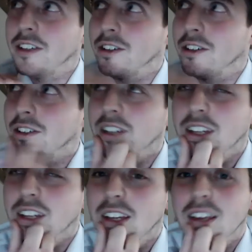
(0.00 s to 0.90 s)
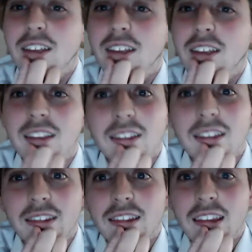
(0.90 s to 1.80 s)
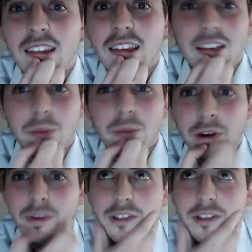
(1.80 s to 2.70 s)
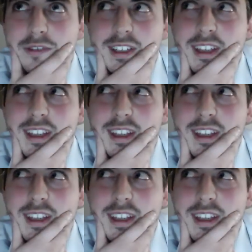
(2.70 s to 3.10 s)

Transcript: here thinking and compare myself like,